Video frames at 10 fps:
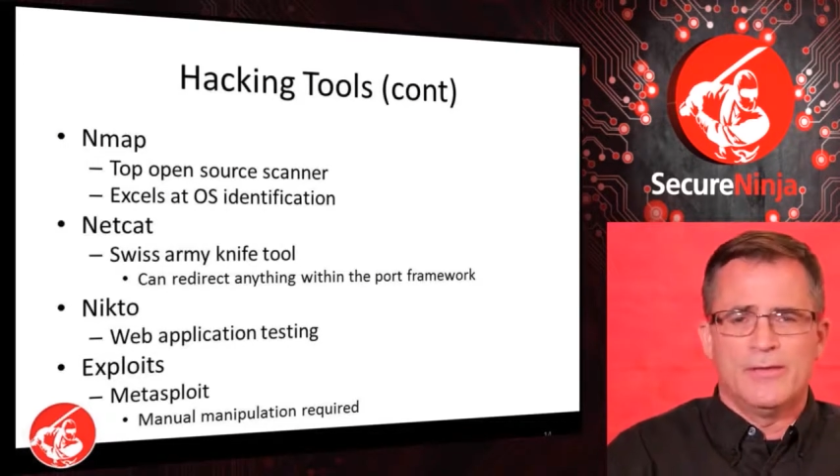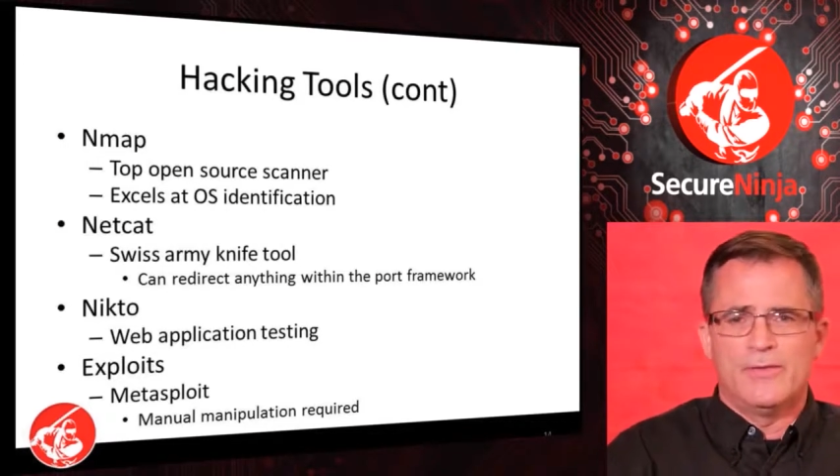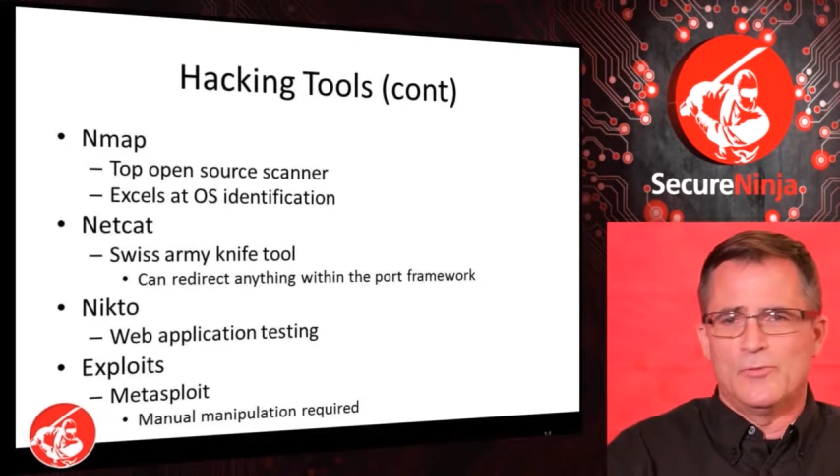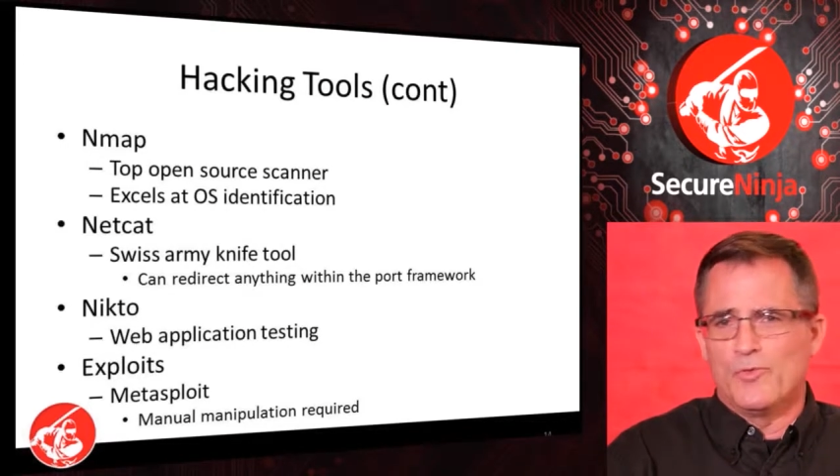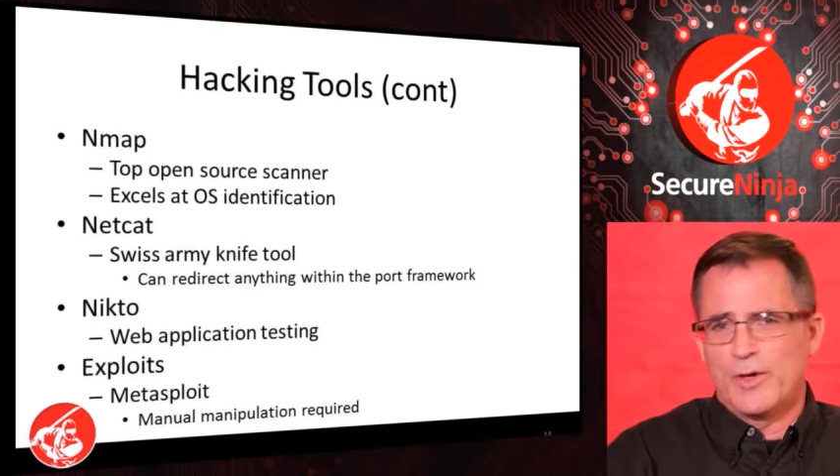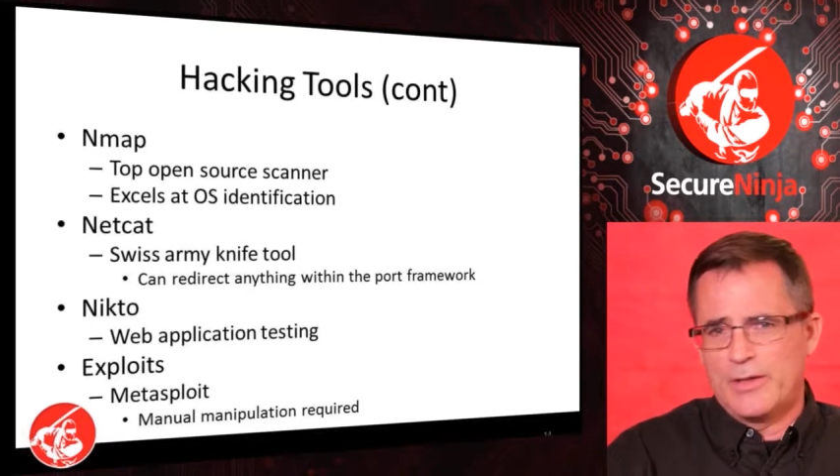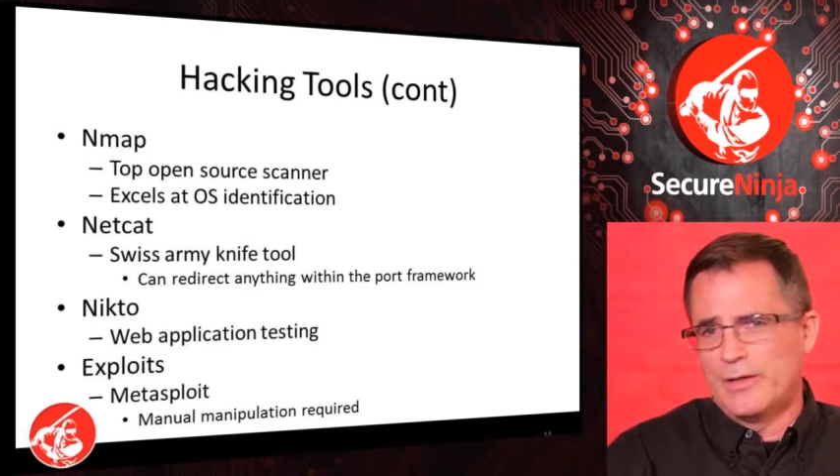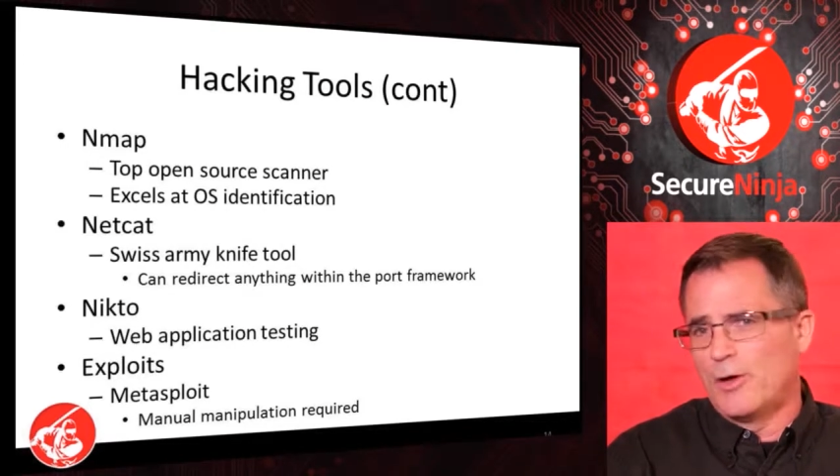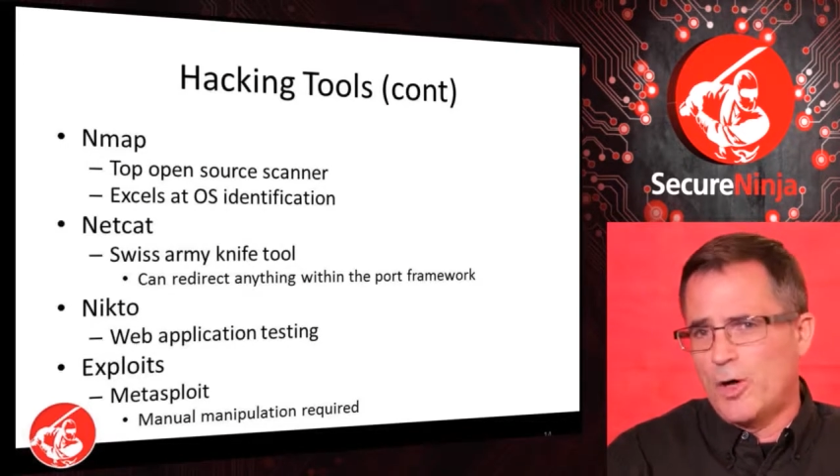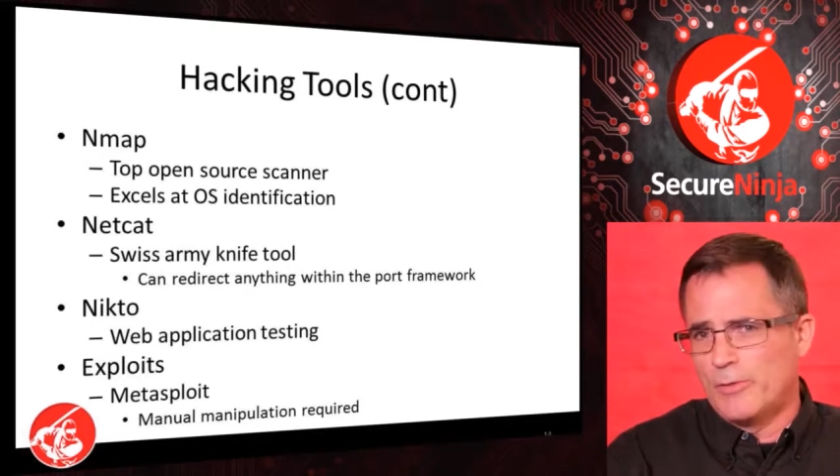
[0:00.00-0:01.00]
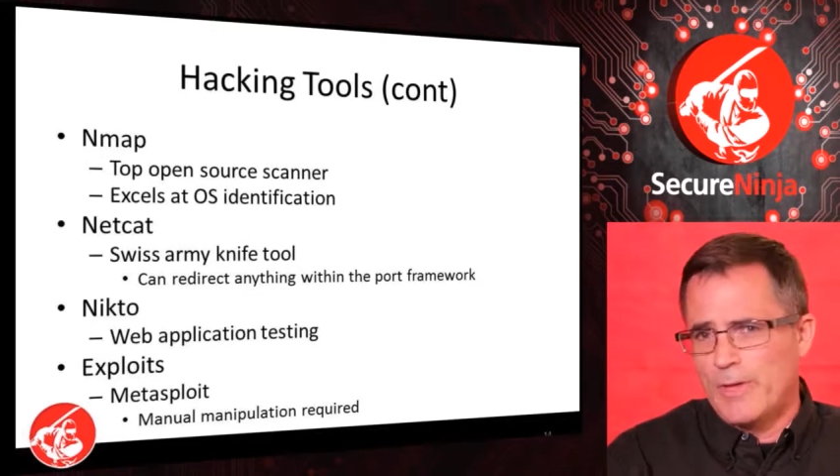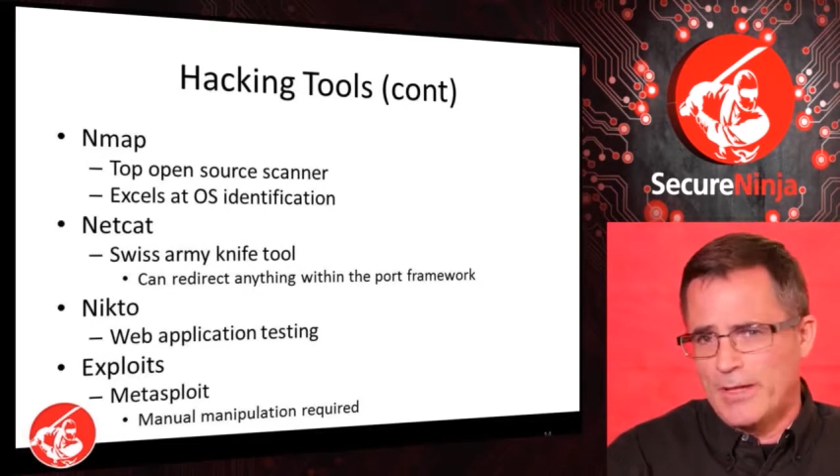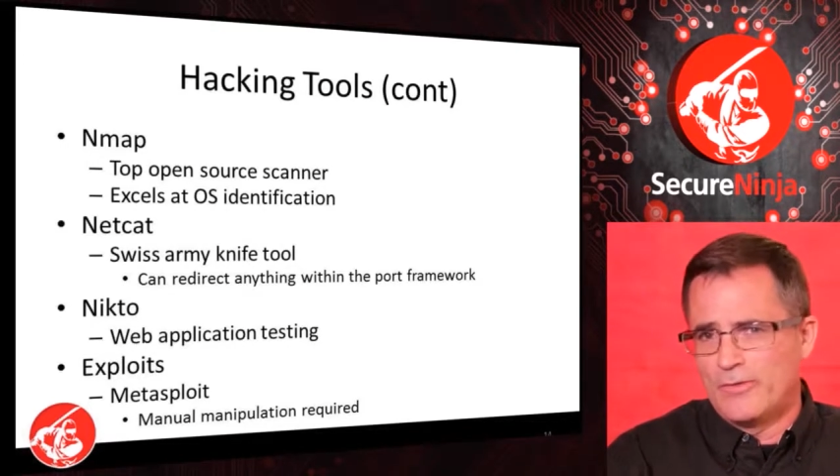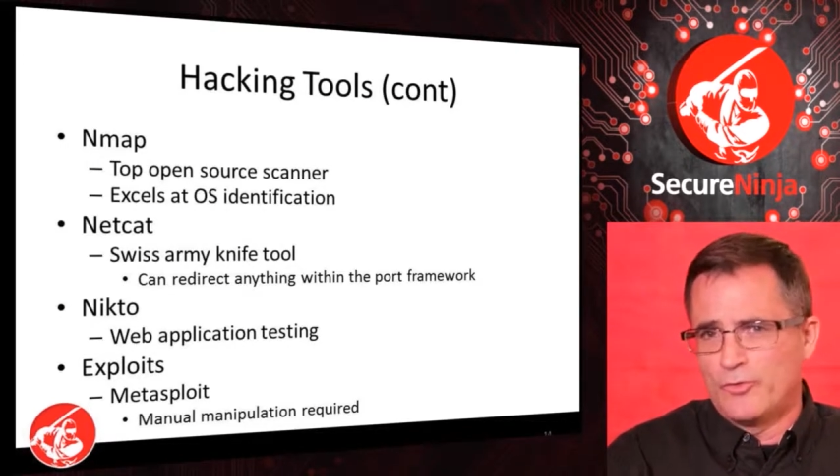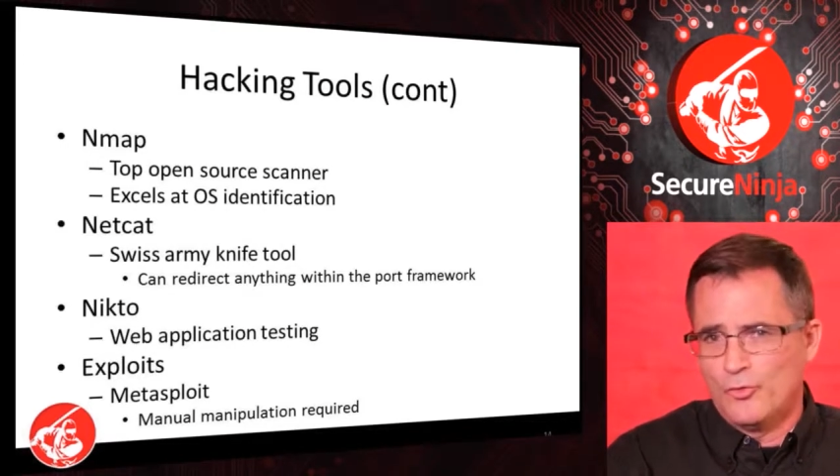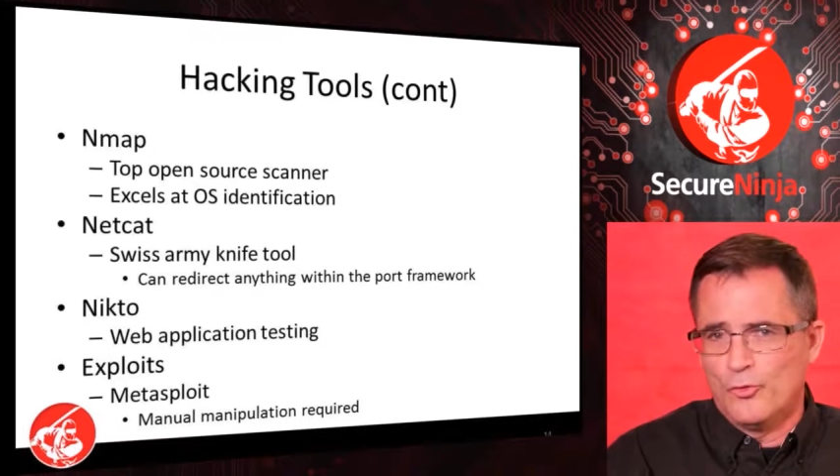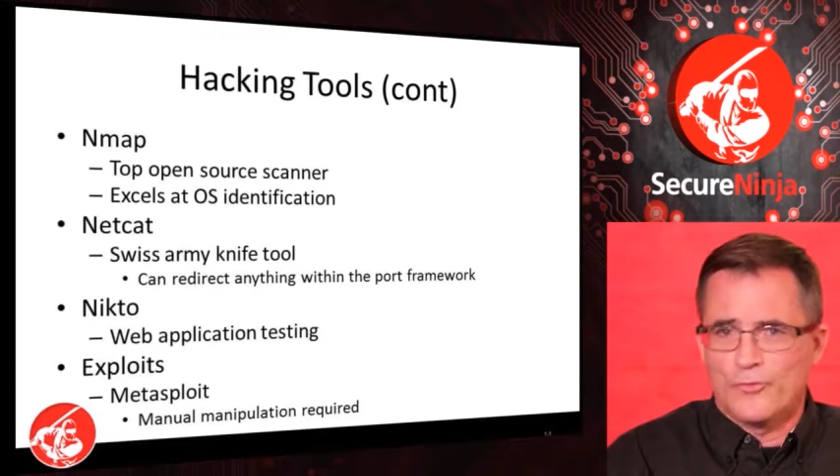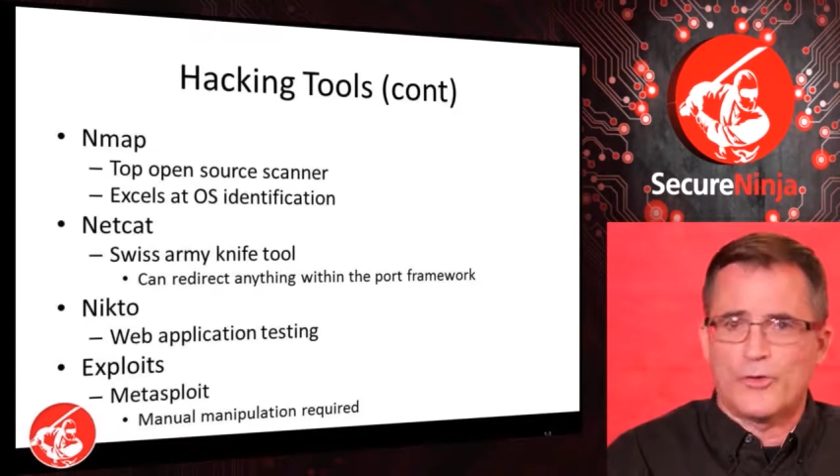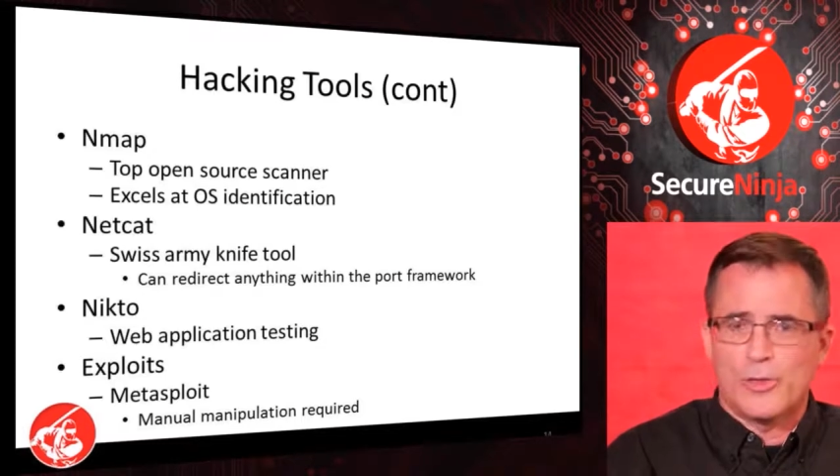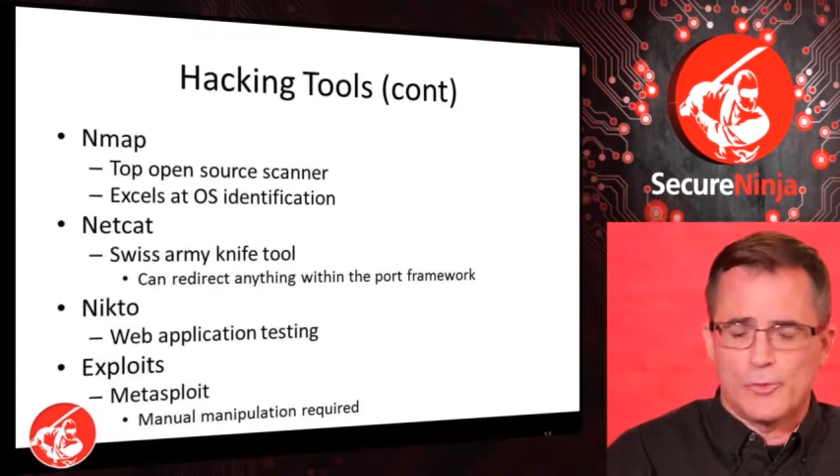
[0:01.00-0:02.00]
than running an automated tool
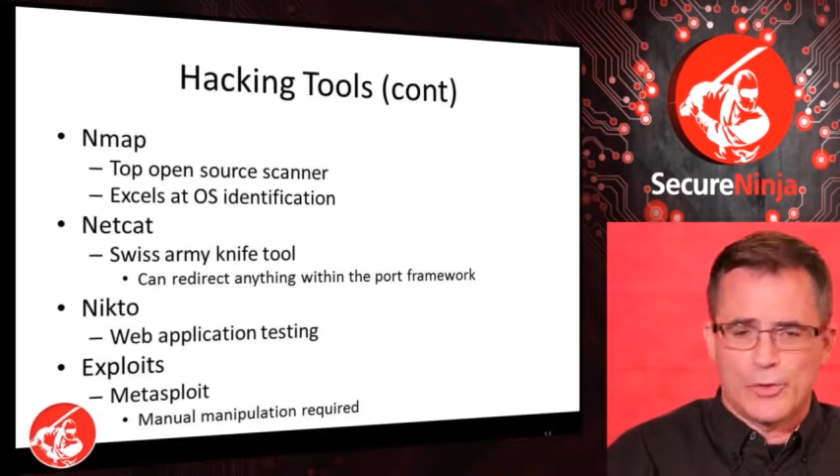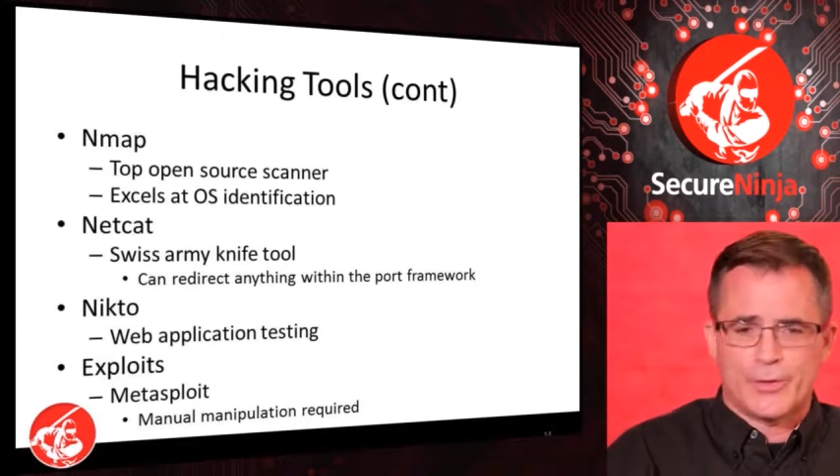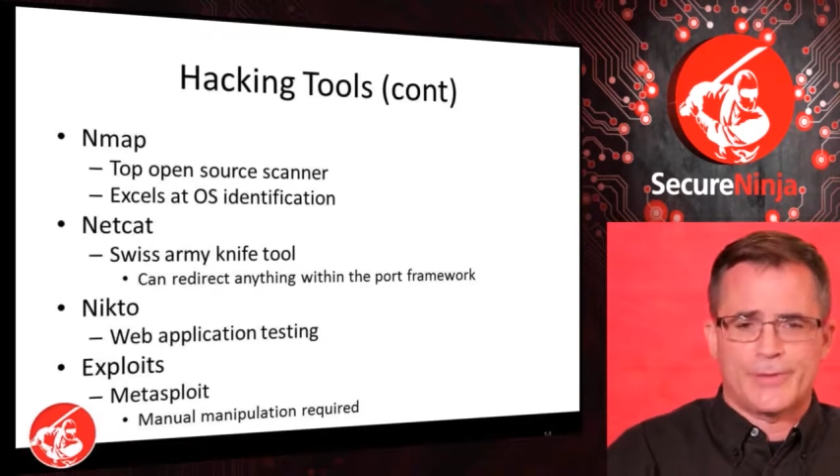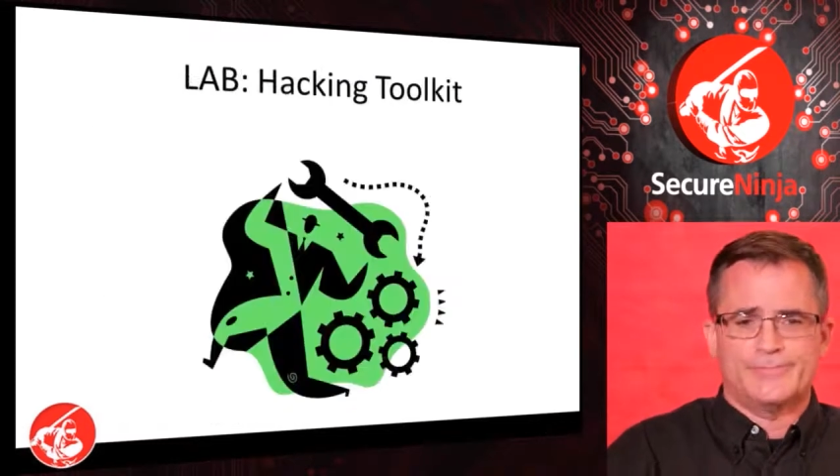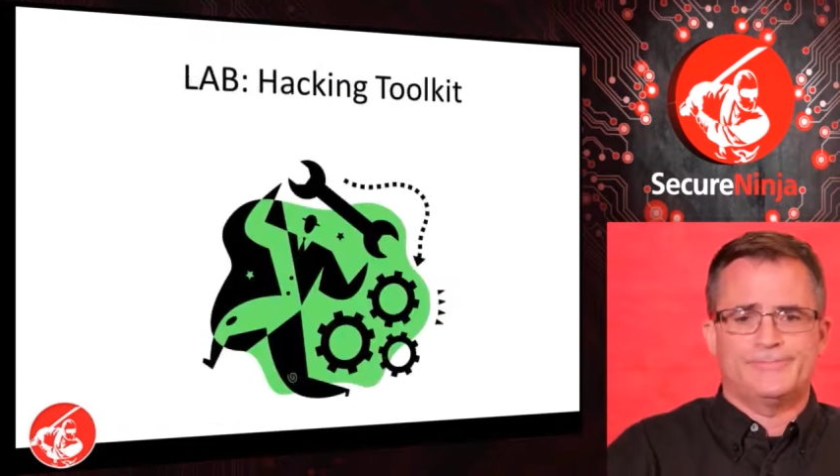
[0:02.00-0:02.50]
framework.